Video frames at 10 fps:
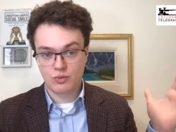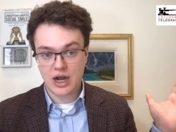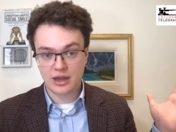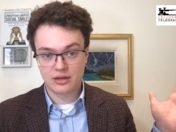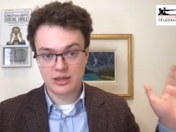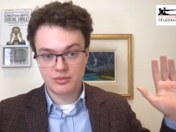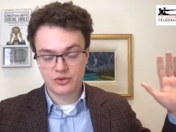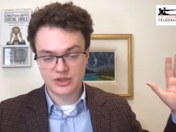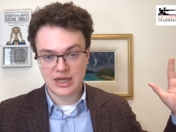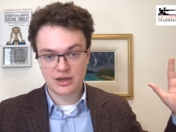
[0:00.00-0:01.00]
Wyatt
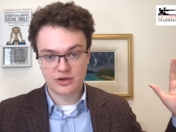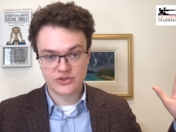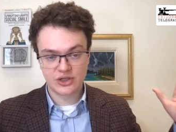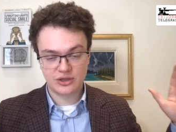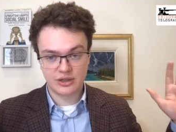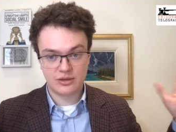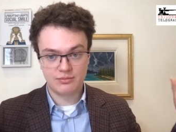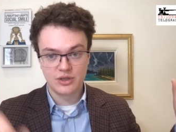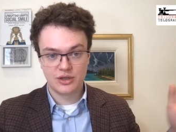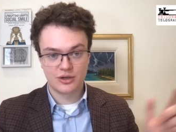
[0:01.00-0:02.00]
Claypool in Calgary-Signal
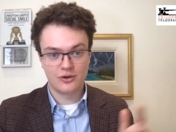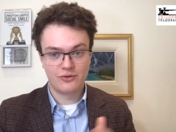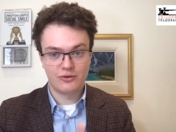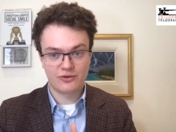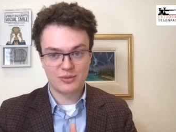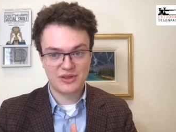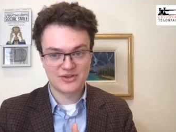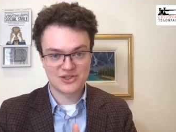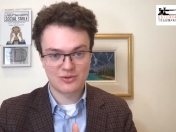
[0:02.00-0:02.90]
Hill, go vote for me, this is